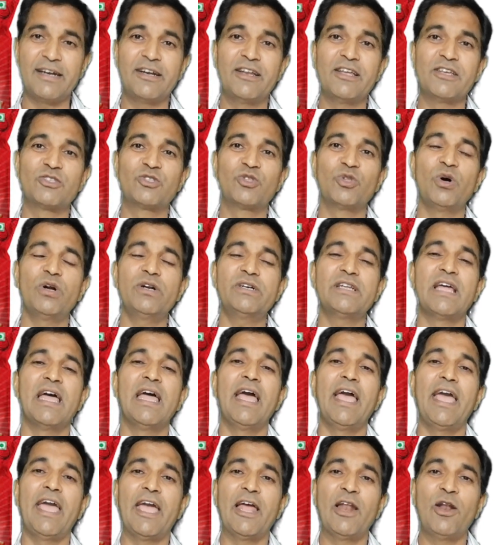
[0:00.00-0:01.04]
and does not
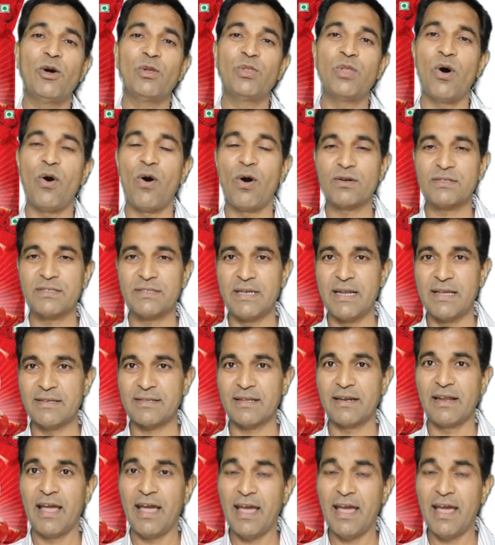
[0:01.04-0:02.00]
allow the oxidation.